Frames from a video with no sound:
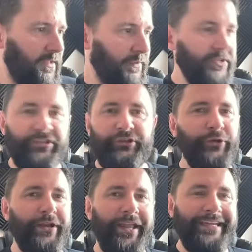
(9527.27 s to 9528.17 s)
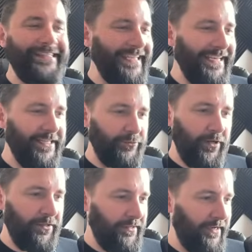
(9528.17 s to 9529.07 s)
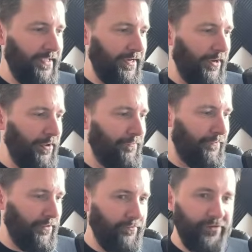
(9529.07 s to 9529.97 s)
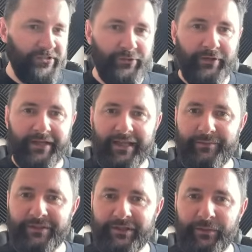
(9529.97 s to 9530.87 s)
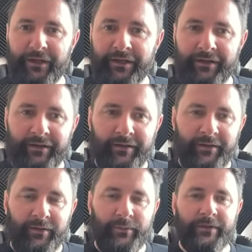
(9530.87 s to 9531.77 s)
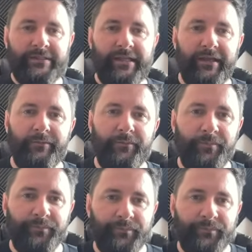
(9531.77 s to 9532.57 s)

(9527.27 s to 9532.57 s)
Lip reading: bit of Snooker 19 as well. Can't get enough of the snooker games at the minute. But, so